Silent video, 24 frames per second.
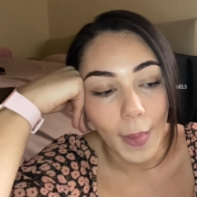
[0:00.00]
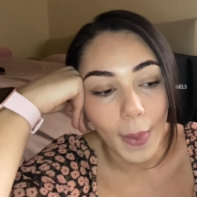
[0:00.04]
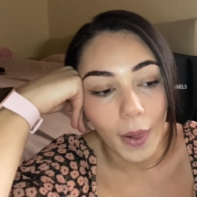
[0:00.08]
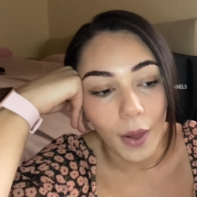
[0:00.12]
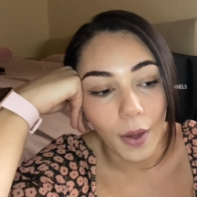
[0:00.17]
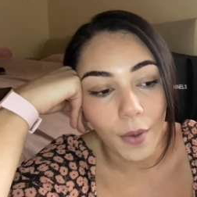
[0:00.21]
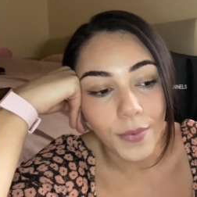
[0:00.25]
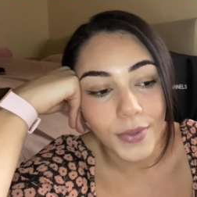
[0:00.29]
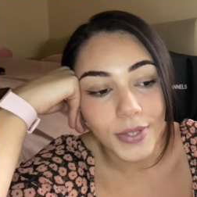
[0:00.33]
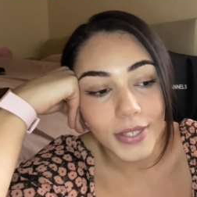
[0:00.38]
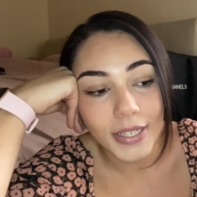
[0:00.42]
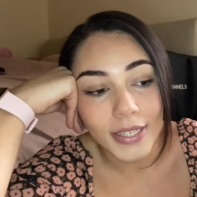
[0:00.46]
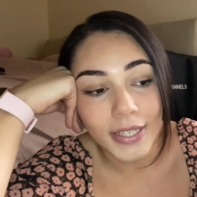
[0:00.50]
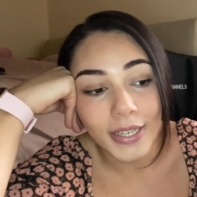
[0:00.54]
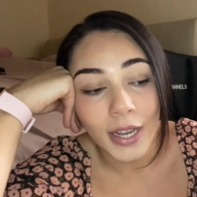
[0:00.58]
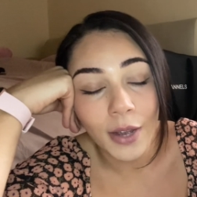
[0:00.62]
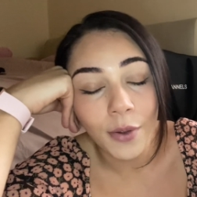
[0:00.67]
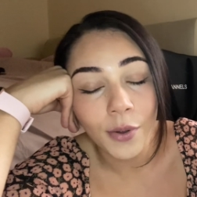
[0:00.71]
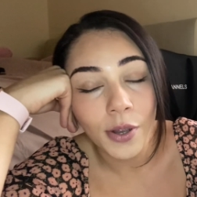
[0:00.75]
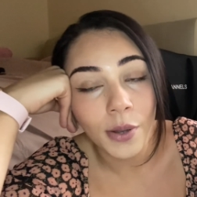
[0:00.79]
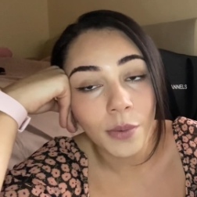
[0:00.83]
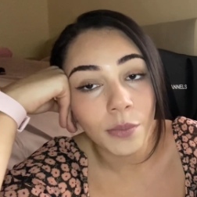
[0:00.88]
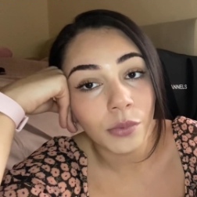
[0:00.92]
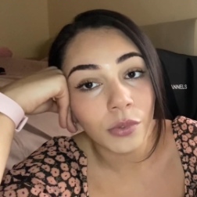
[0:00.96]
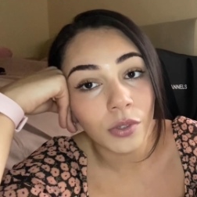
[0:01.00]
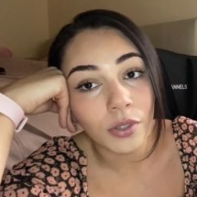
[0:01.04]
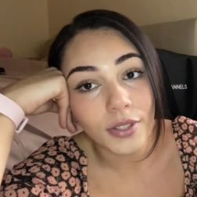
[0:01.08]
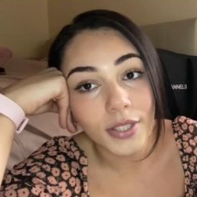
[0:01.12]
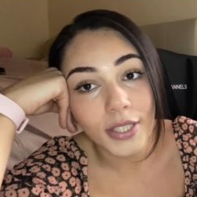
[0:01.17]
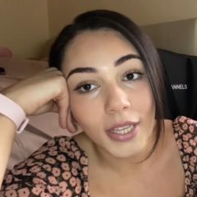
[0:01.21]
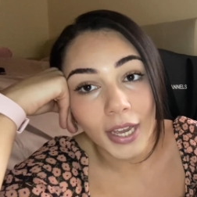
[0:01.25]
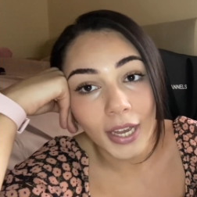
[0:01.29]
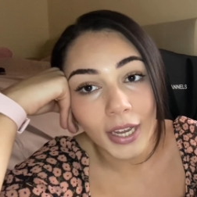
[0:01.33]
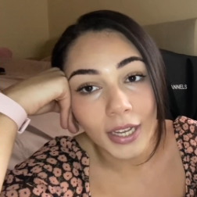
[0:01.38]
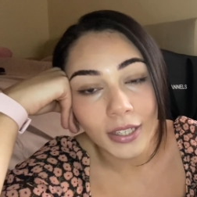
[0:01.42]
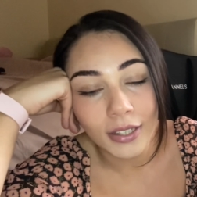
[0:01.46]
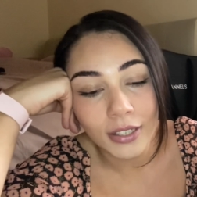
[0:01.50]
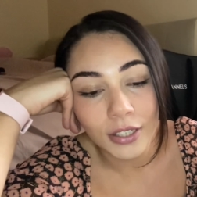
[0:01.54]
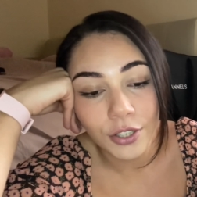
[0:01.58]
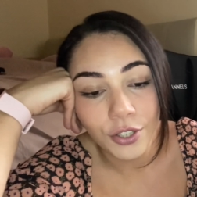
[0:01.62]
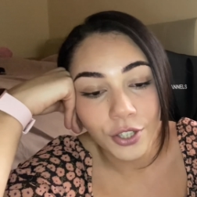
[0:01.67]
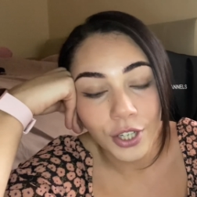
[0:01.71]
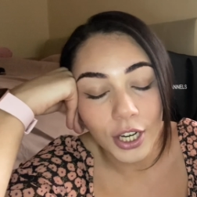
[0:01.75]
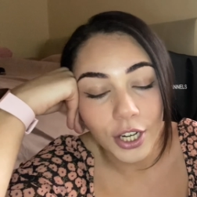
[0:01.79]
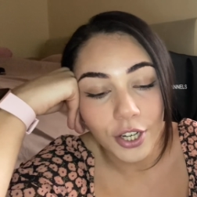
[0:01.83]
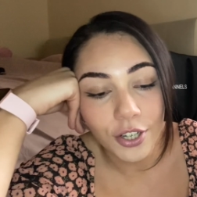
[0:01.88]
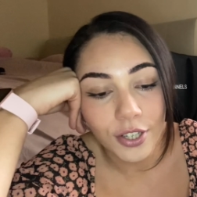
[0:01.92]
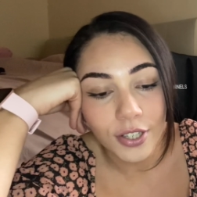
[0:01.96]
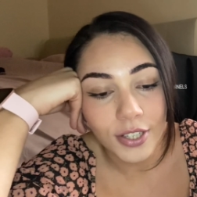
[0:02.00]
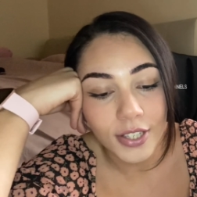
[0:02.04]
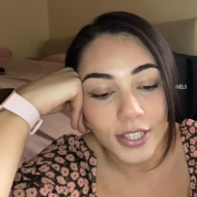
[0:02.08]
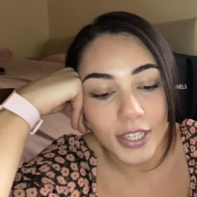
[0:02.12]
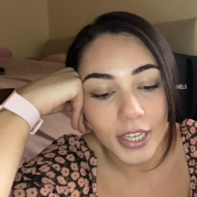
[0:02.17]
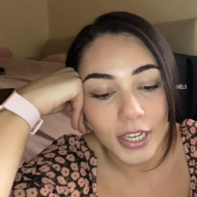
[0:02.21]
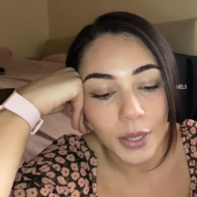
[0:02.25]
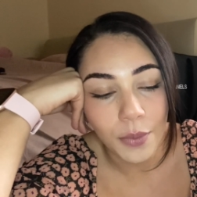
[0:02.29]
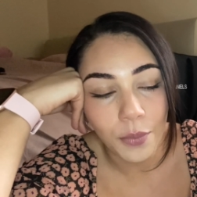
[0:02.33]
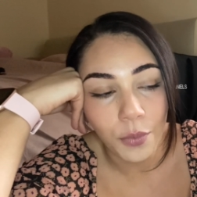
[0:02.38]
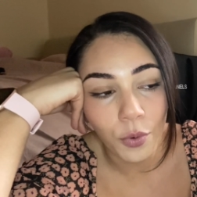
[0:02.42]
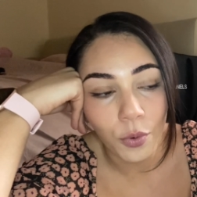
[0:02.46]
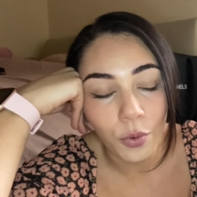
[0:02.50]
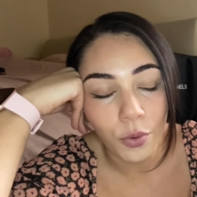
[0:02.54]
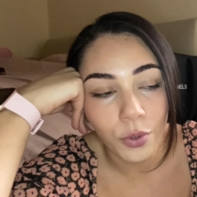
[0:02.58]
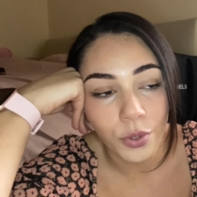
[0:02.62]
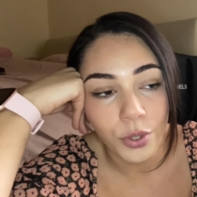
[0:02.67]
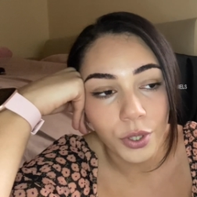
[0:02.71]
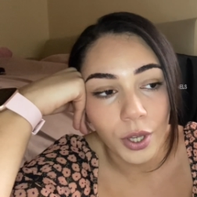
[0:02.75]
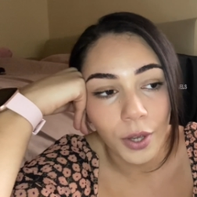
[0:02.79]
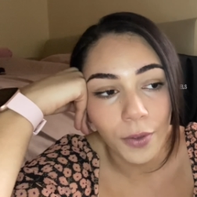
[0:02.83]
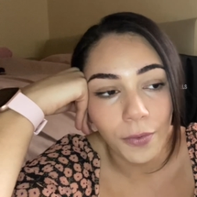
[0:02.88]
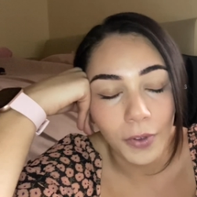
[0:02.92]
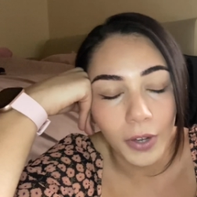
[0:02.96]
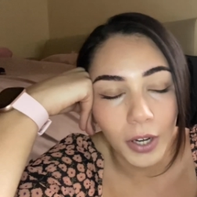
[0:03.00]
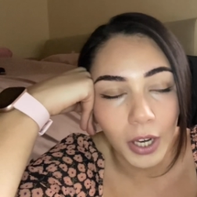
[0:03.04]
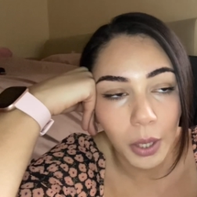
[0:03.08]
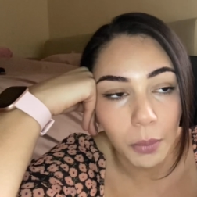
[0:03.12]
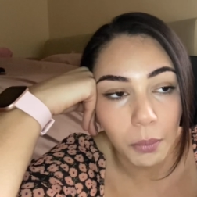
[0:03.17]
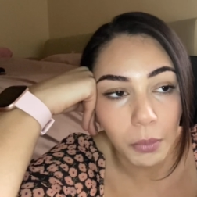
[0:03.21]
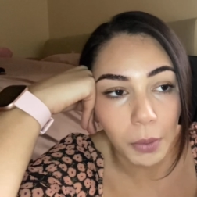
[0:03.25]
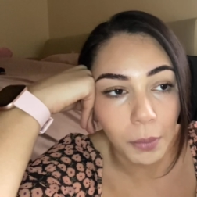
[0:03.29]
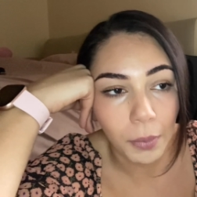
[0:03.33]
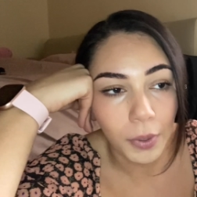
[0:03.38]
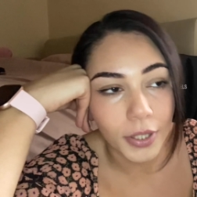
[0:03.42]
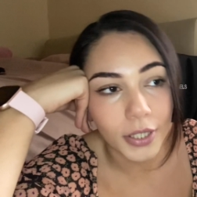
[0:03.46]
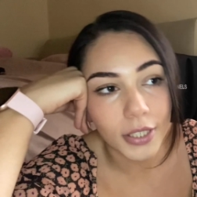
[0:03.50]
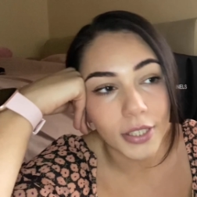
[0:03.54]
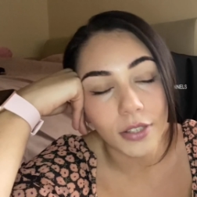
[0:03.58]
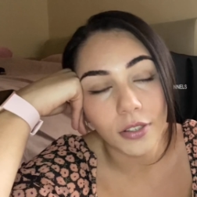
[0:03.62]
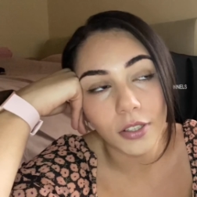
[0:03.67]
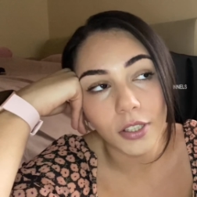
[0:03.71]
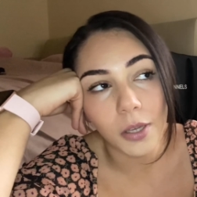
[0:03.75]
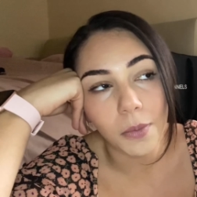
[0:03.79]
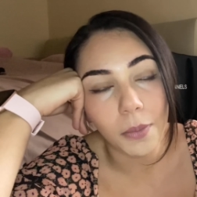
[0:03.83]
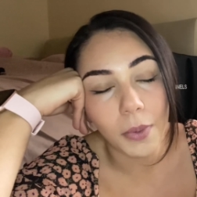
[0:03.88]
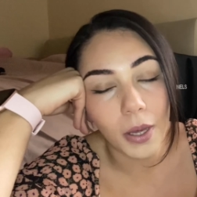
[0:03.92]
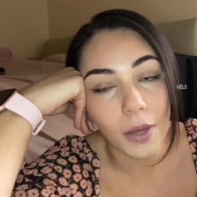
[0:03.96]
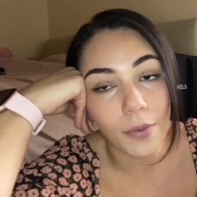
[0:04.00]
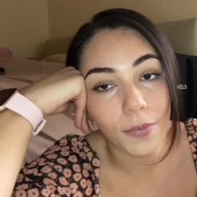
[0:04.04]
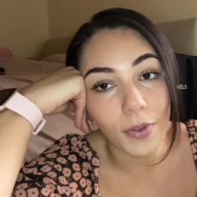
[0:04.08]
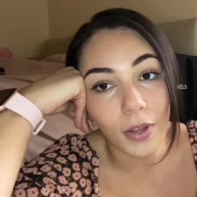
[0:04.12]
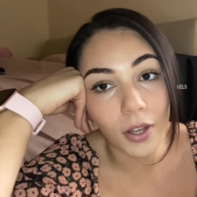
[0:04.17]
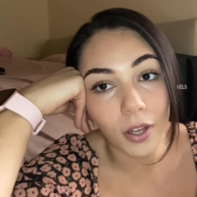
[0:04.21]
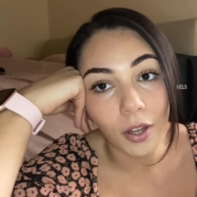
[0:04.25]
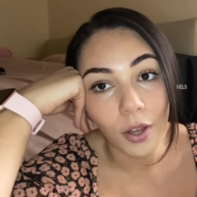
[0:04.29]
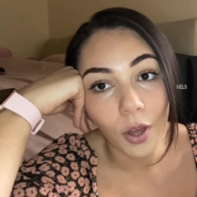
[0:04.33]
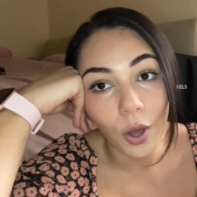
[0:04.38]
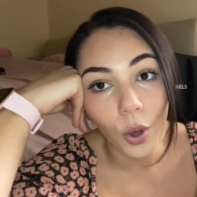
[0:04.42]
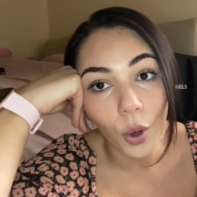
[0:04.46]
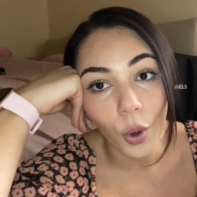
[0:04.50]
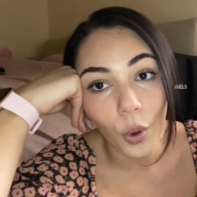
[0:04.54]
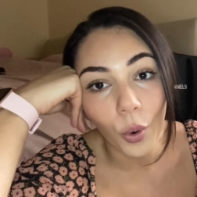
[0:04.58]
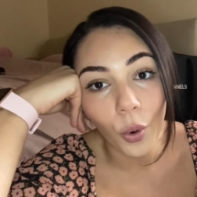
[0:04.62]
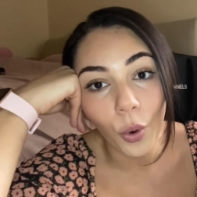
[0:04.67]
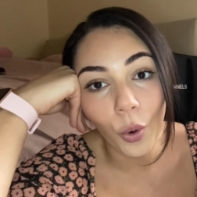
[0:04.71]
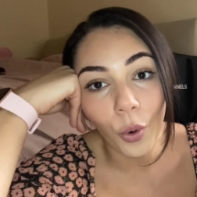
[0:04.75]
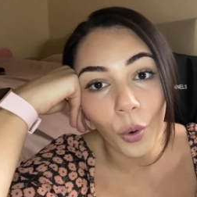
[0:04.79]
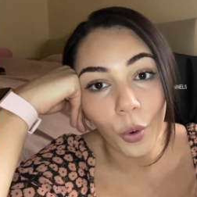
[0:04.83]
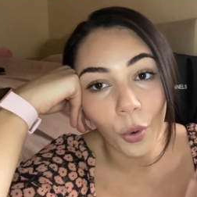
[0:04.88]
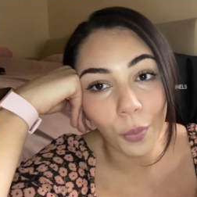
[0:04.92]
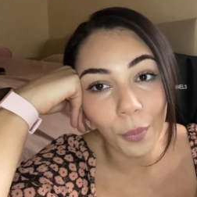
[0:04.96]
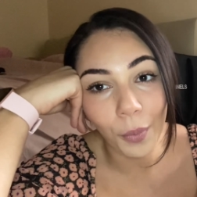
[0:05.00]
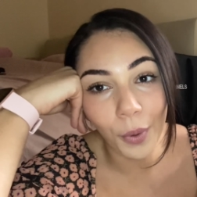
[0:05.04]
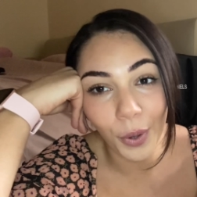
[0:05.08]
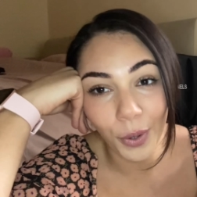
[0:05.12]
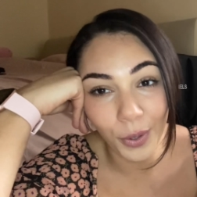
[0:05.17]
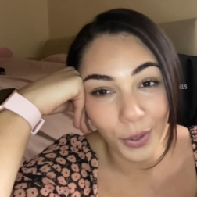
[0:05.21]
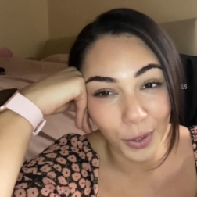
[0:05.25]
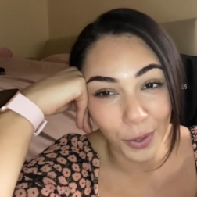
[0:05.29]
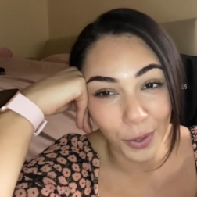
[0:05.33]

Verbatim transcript: Obviously now I'm not taking the injections anymore, so I feel like my body's on a bit of a hormone